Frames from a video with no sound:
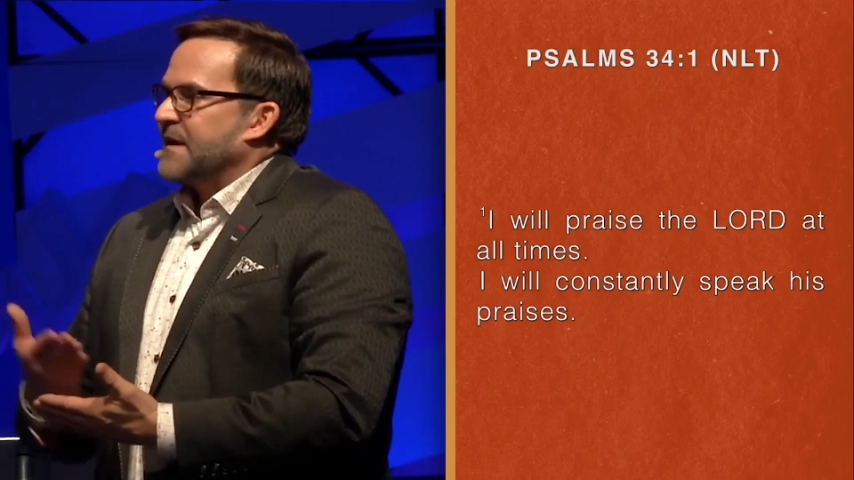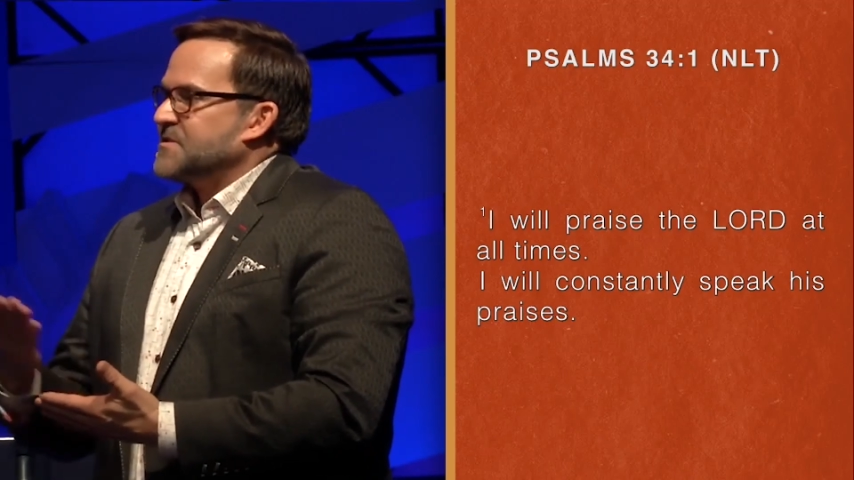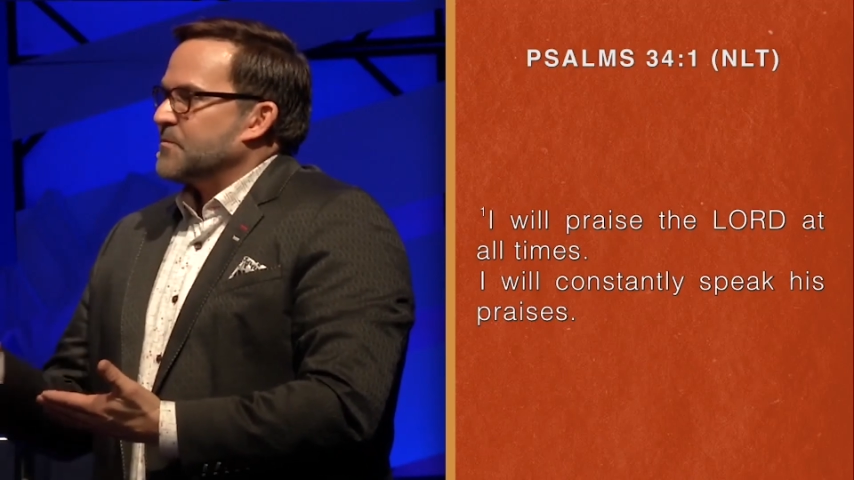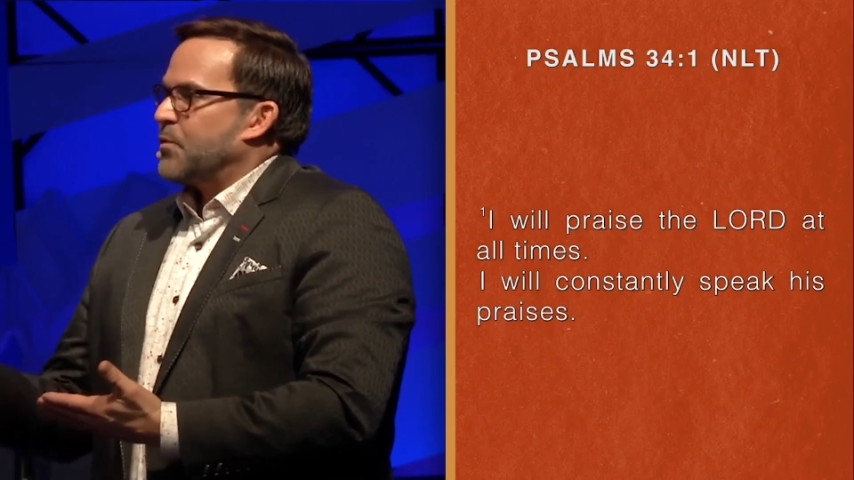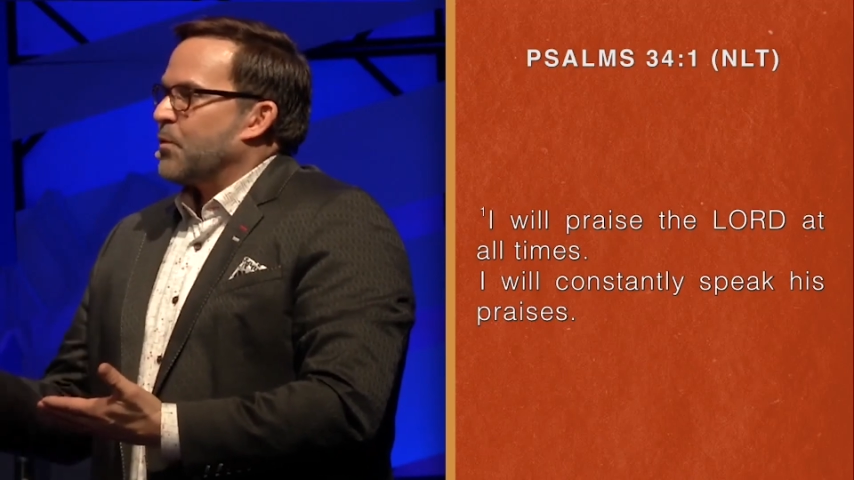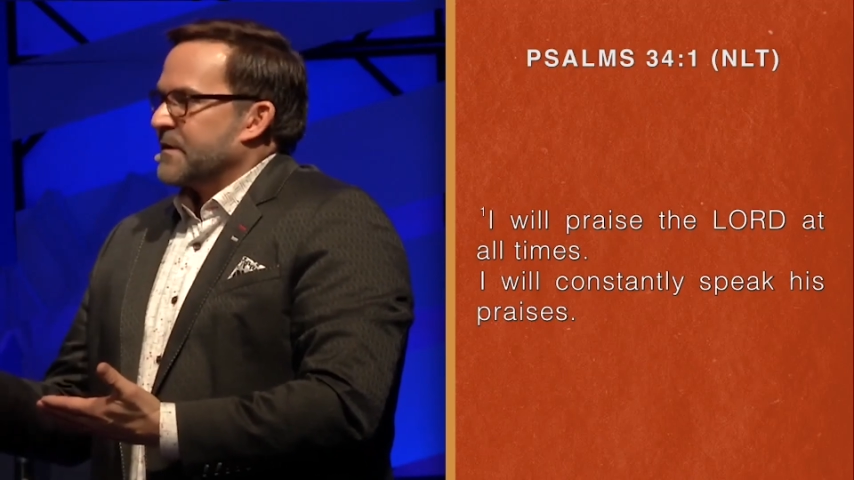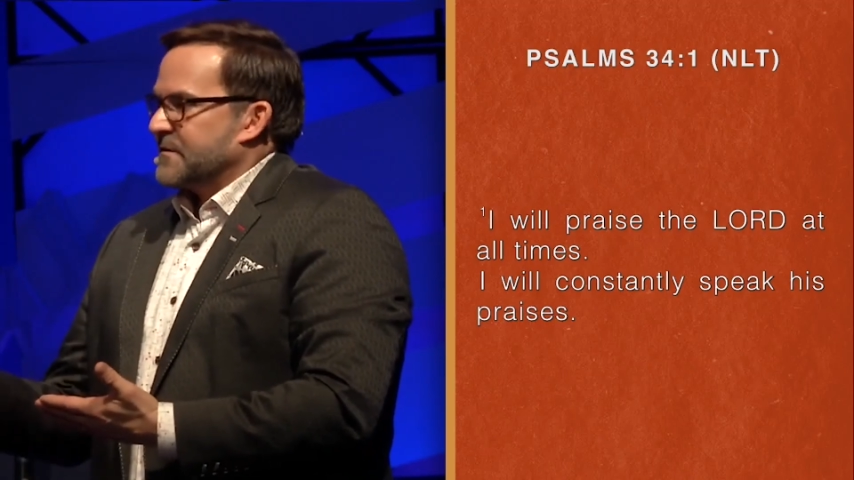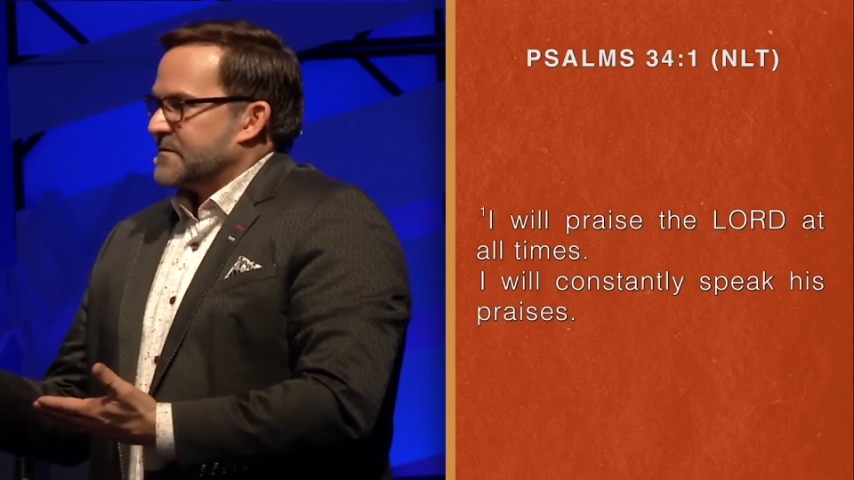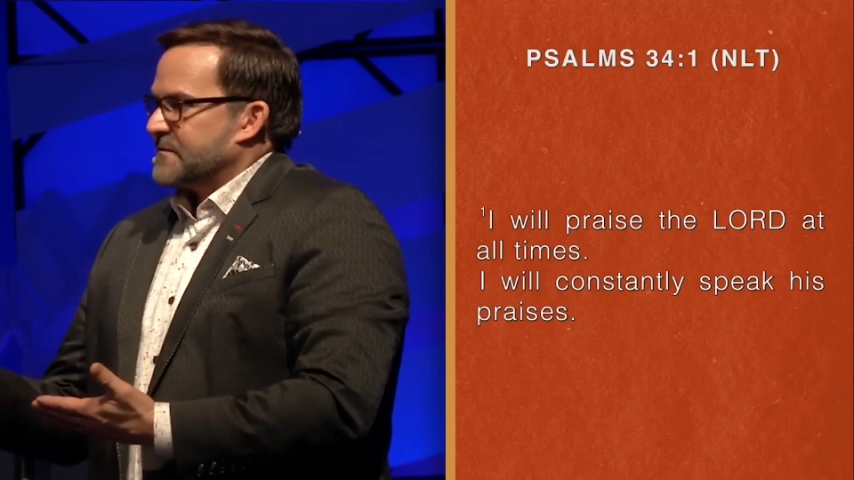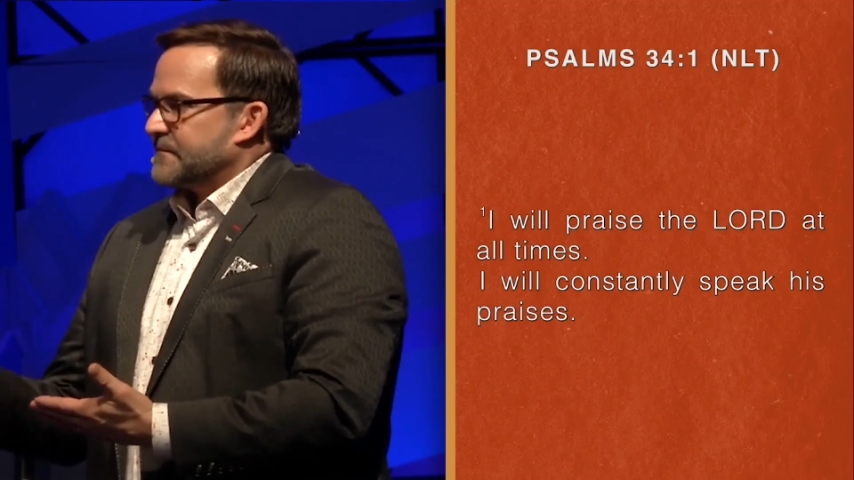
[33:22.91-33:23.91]
it's
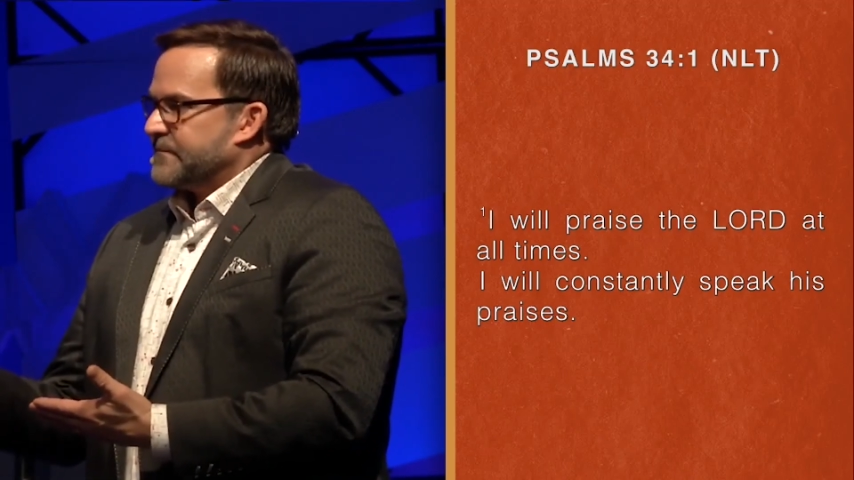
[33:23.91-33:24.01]
important.